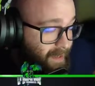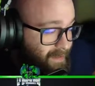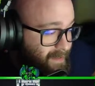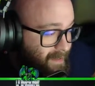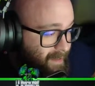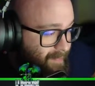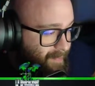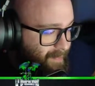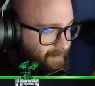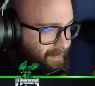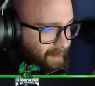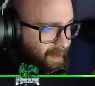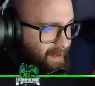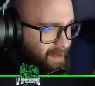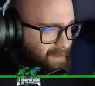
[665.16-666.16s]
type
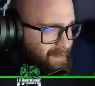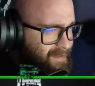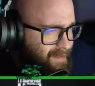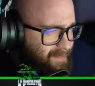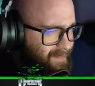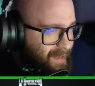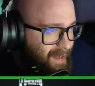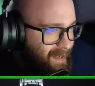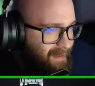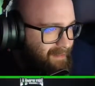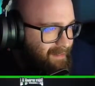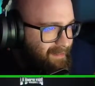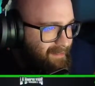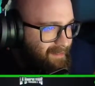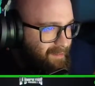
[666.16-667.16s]
advantage, and we had a
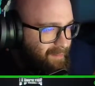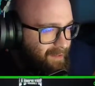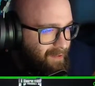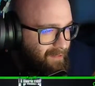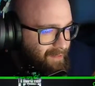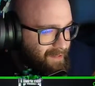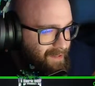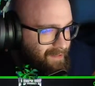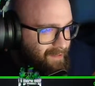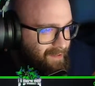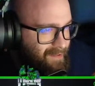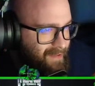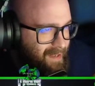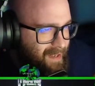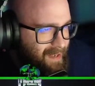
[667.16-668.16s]
little bit over 200k,